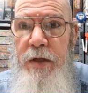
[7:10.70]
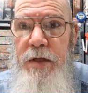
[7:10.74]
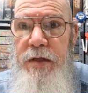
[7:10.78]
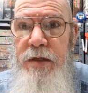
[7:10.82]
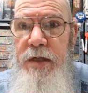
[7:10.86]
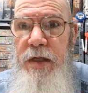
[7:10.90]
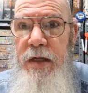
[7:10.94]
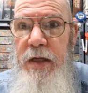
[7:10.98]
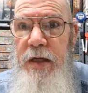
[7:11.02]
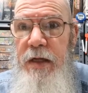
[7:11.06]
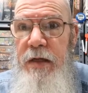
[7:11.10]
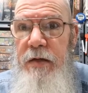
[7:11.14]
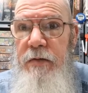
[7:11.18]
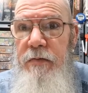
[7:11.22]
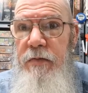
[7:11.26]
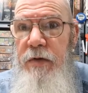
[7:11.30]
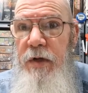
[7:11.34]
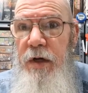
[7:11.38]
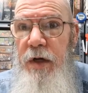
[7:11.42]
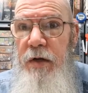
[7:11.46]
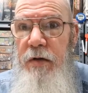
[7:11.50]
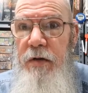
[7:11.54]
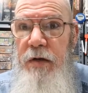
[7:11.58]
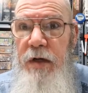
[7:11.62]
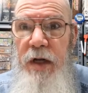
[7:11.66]
see,
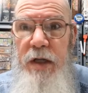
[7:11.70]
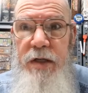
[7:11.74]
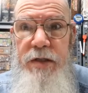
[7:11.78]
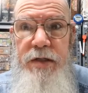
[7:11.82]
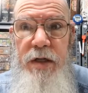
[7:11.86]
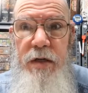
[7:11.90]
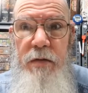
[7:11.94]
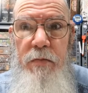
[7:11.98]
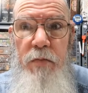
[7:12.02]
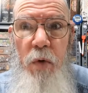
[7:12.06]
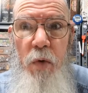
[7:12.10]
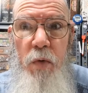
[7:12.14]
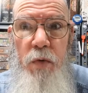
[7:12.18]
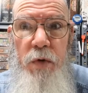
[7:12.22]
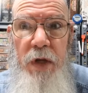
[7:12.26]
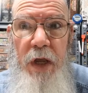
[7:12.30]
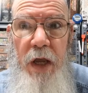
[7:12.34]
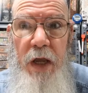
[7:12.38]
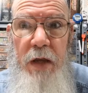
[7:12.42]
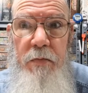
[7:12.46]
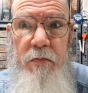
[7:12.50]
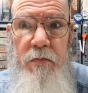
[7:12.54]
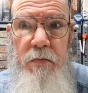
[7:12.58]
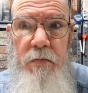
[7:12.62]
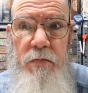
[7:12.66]
you know, classic board
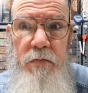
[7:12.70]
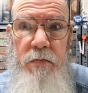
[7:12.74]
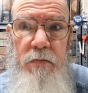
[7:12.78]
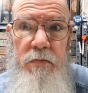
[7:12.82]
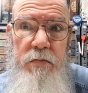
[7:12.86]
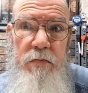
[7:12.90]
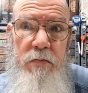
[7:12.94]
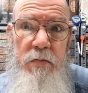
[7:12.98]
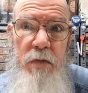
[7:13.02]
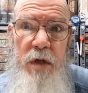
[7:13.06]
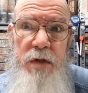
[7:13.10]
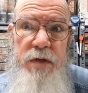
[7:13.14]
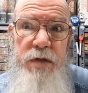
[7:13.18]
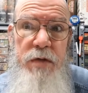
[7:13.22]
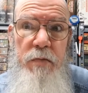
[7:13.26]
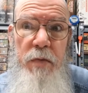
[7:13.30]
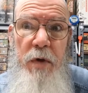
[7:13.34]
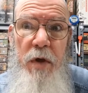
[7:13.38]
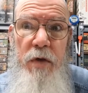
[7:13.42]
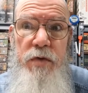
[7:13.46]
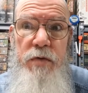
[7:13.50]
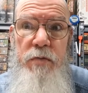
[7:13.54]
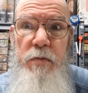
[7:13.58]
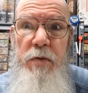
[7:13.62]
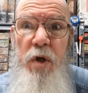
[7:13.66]
game, I
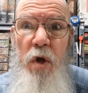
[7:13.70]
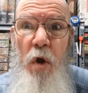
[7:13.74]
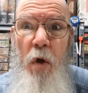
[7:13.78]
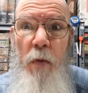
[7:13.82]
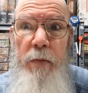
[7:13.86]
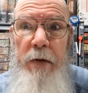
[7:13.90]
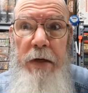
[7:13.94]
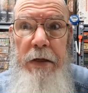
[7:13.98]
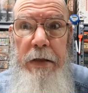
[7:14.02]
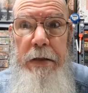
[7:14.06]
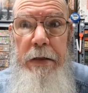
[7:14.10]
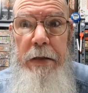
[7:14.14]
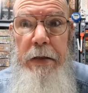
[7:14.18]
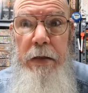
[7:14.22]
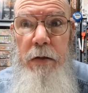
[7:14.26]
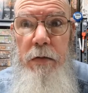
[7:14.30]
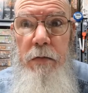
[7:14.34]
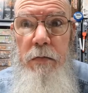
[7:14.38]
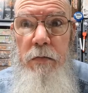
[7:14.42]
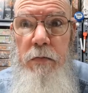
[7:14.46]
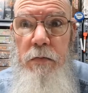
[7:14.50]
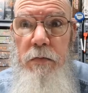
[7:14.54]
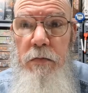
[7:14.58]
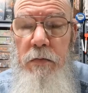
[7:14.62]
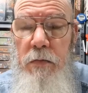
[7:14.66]
suppose Monopoly.
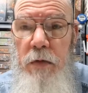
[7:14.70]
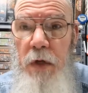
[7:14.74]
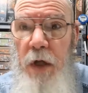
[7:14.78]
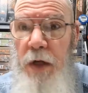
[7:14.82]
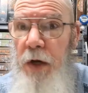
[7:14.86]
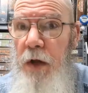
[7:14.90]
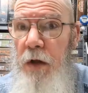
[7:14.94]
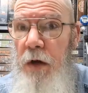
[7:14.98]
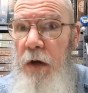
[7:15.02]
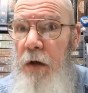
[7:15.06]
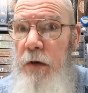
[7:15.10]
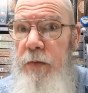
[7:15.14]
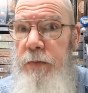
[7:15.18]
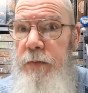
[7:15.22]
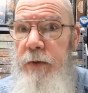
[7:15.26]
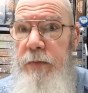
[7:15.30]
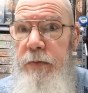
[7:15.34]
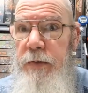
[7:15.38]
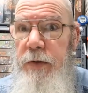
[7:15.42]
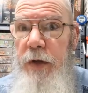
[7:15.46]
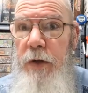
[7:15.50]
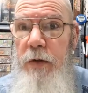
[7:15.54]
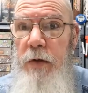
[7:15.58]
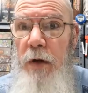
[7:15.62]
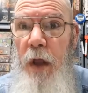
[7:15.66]
I know a lot of
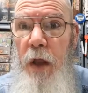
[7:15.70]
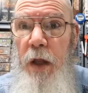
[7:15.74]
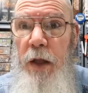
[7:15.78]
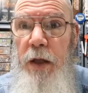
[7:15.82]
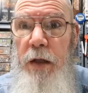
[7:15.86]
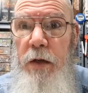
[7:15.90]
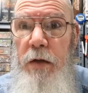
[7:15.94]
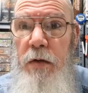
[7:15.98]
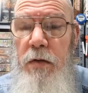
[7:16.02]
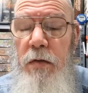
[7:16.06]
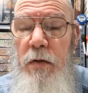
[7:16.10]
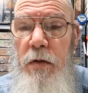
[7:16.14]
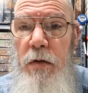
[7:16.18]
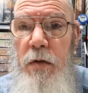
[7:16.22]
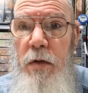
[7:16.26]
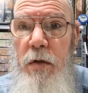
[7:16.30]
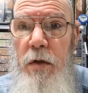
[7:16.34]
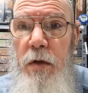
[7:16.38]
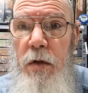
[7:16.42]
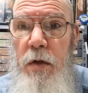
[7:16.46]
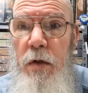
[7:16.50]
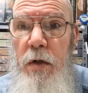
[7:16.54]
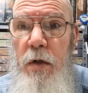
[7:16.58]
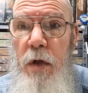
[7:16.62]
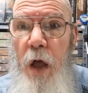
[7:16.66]
people don't like it.
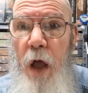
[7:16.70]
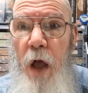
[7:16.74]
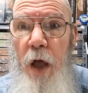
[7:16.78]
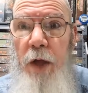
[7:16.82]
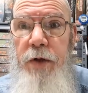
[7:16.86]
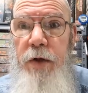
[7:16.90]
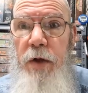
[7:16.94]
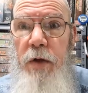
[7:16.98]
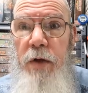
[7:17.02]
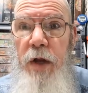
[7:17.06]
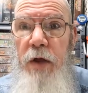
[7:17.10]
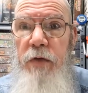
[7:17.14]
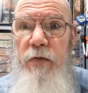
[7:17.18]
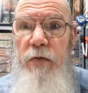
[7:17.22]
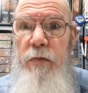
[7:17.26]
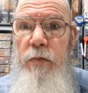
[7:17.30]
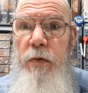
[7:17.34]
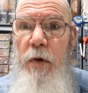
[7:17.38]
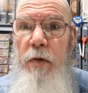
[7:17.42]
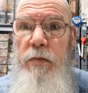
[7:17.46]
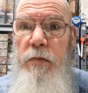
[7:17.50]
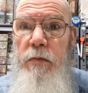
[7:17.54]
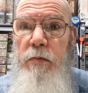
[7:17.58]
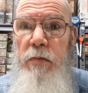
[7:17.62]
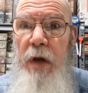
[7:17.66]
I don't have a
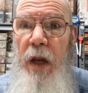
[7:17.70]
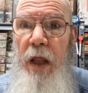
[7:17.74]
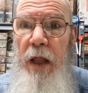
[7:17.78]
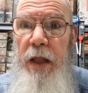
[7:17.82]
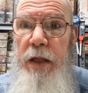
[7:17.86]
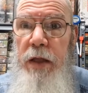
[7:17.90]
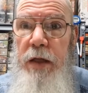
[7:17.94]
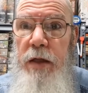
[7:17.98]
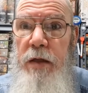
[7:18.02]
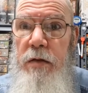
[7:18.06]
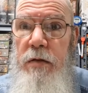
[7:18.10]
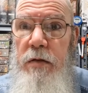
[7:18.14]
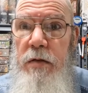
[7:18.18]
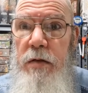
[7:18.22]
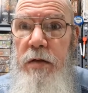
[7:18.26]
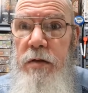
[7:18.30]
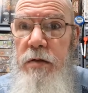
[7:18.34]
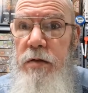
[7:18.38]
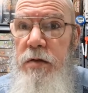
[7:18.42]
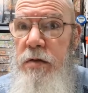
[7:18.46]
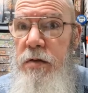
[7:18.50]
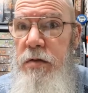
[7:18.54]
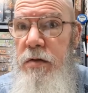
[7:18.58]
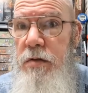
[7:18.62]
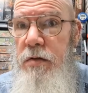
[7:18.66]
problem playing it.
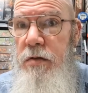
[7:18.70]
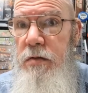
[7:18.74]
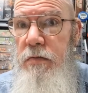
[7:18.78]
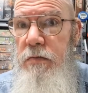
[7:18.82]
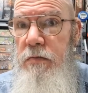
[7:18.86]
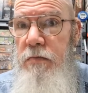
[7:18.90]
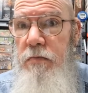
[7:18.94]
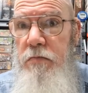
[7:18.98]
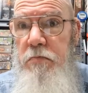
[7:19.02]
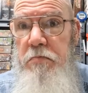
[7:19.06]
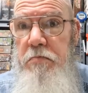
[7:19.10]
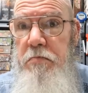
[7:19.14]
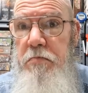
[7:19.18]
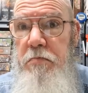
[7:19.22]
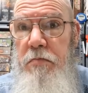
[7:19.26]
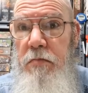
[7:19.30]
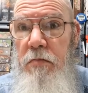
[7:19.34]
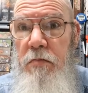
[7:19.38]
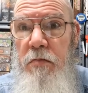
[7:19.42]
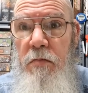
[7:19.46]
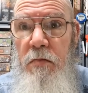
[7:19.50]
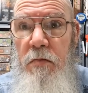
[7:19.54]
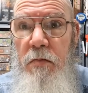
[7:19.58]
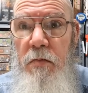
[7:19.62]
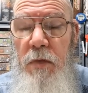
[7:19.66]
It's,
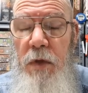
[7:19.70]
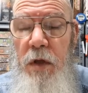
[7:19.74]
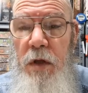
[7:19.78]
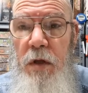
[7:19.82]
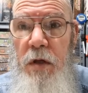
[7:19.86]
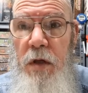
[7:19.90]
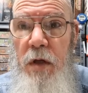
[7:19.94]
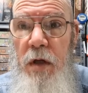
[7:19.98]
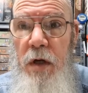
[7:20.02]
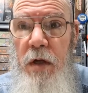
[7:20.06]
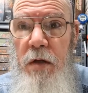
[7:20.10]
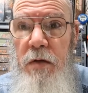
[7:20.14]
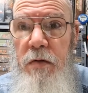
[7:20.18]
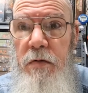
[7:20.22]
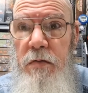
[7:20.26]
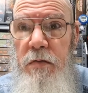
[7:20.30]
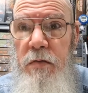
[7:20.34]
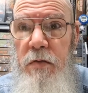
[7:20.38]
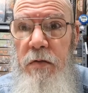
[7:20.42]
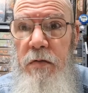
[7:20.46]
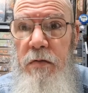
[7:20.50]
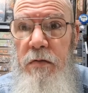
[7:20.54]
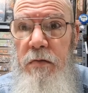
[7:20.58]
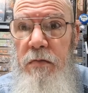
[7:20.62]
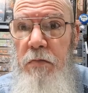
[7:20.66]
you know,
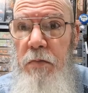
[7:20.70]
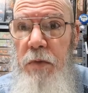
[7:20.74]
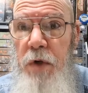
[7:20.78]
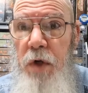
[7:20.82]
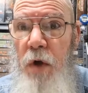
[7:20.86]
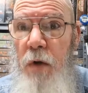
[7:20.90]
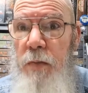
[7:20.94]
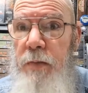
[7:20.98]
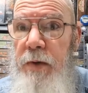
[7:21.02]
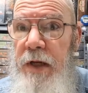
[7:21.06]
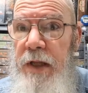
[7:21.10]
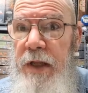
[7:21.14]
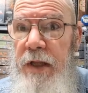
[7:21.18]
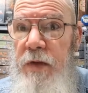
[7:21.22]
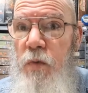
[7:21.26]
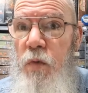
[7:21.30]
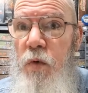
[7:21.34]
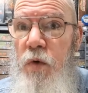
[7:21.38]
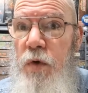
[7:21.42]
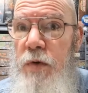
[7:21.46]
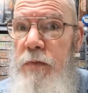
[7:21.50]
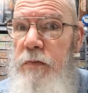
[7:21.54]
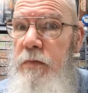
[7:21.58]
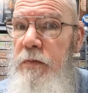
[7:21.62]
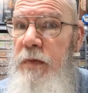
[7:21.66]
Monopoly
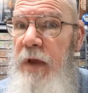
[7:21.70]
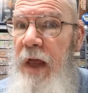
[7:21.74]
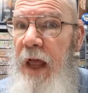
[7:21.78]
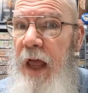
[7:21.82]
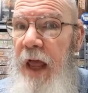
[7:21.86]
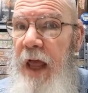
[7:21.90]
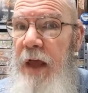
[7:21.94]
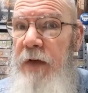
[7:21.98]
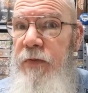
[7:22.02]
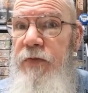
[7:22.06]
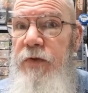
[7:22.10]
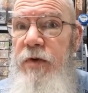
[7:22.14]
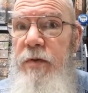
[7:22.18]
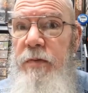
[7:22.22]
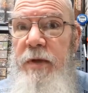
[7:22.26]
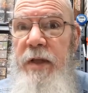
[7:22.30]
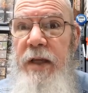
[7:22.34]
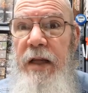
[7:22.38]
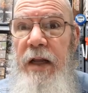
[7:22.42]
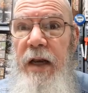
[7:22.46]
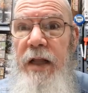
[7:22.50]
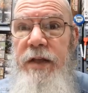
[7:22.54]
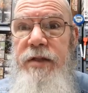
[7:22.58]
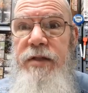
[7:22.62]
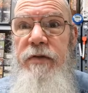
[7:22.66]
would have to be
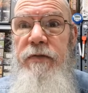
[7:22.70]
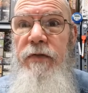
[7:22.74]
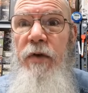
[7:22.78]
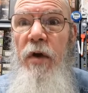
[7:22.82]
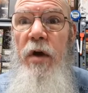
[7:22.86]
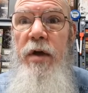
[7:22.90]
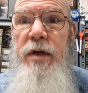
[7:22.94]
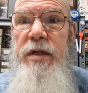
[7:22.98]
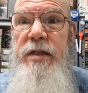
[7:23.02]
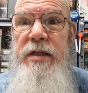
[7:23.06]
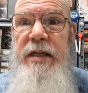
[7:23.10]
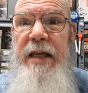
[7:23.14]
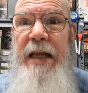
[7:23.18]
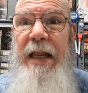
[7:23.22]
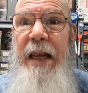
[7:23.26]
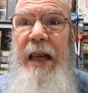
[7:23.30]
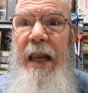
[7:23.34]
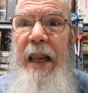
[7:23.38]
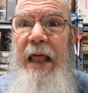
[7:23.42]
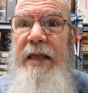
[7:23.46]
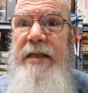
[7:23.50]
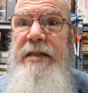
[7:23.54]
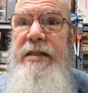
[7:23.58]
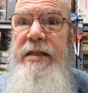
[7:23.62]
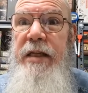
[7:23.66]
classified as a
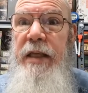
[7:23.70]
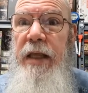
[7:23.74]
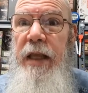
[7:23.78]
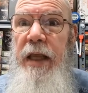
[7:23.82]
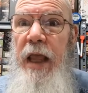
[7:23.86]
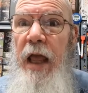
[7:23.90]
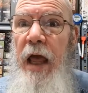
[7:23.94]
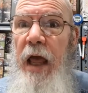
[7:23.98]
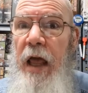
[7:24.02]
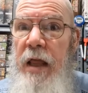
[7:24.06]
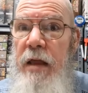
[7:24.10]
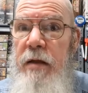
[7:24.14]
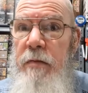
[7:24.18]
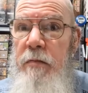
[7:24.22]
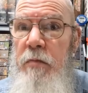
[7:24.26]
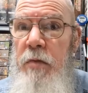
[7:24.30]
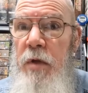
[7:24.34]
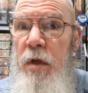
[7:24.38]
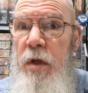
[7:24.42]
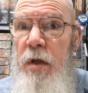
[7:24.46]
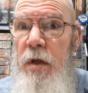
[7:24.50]
classic game.